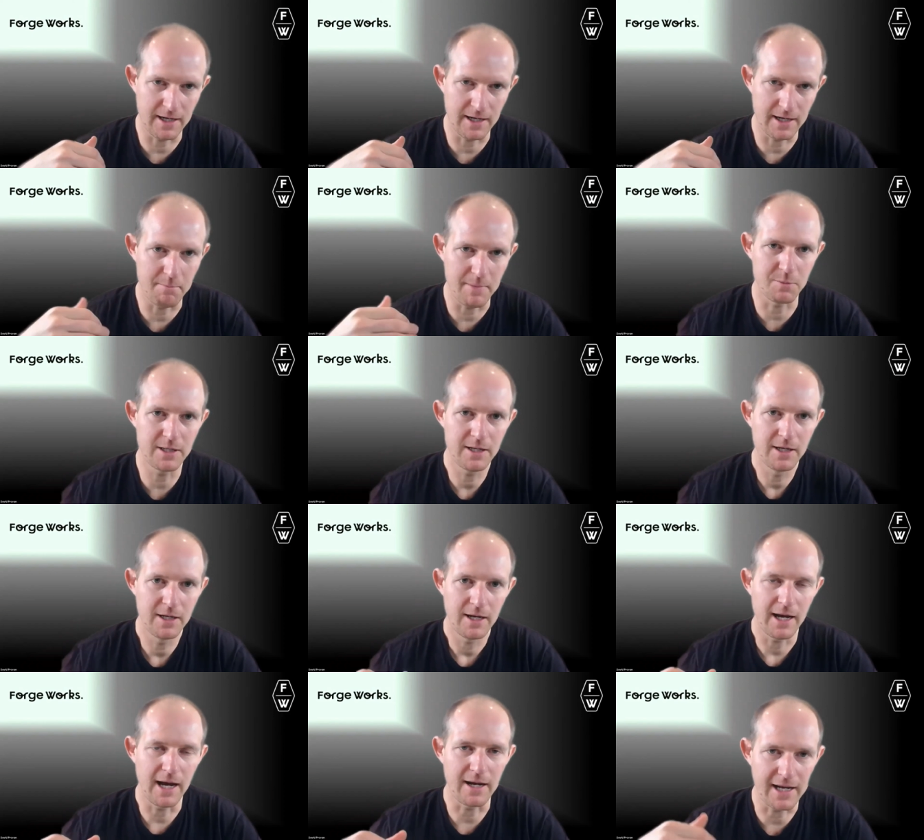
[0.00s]
and management
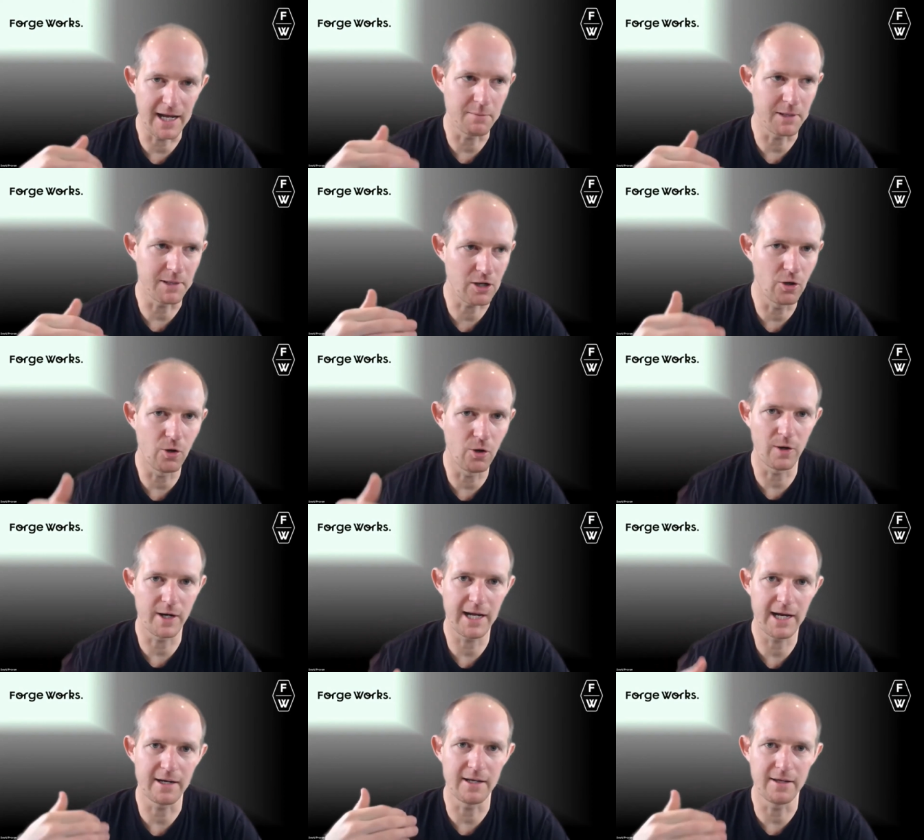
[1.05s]
are going to be
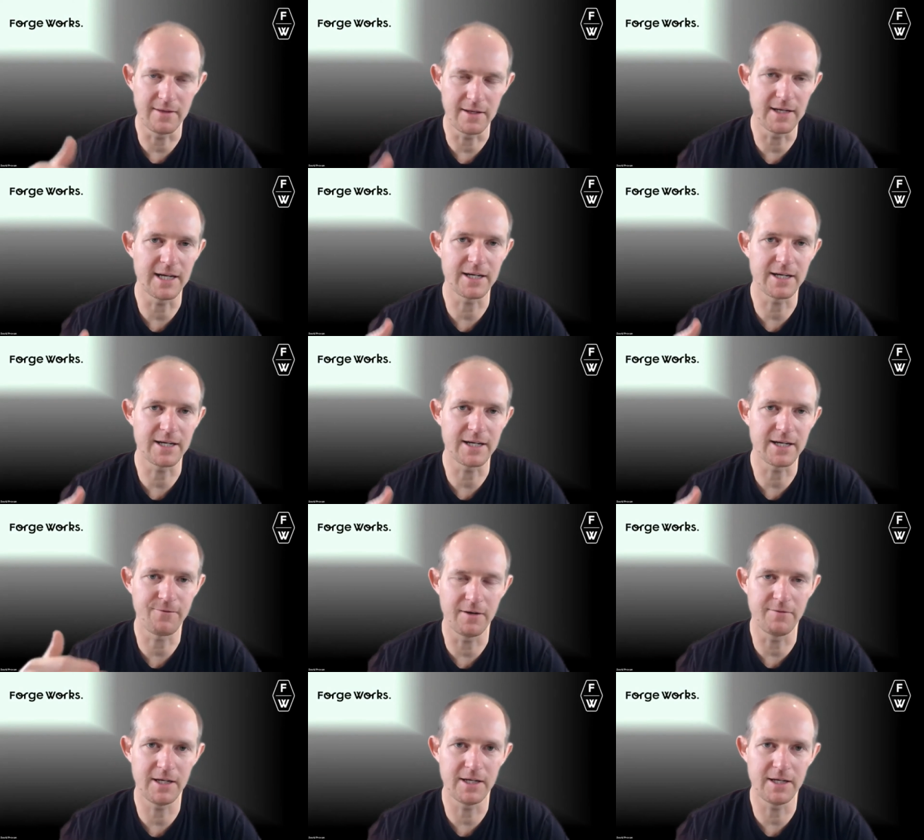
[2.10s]
caught out in the next
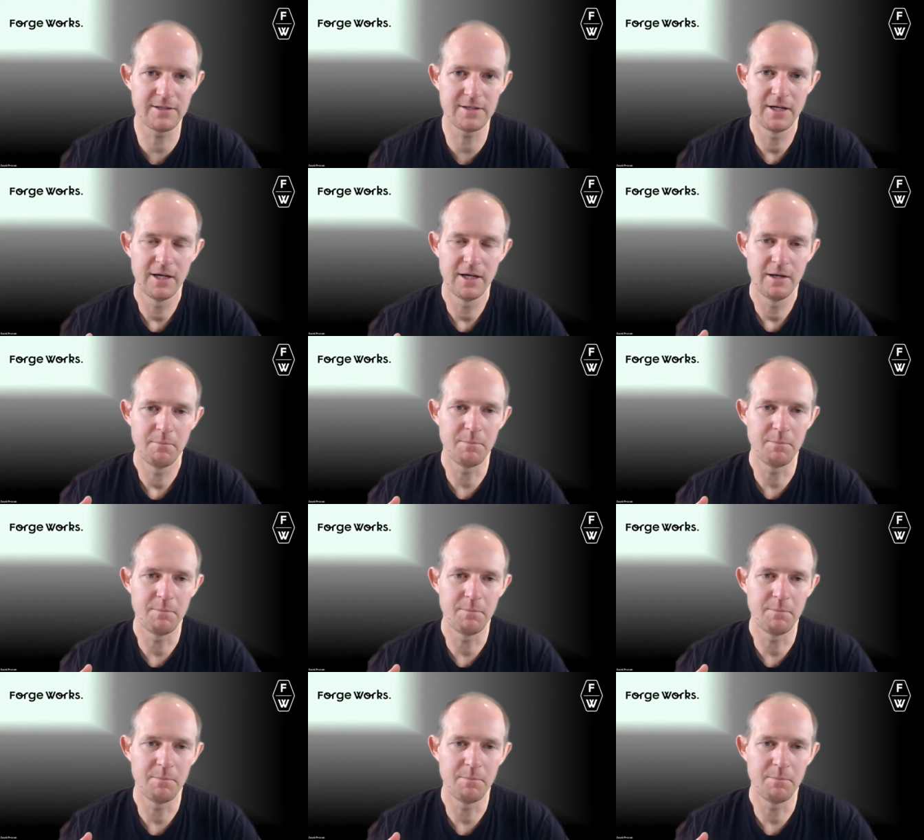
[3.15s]
five years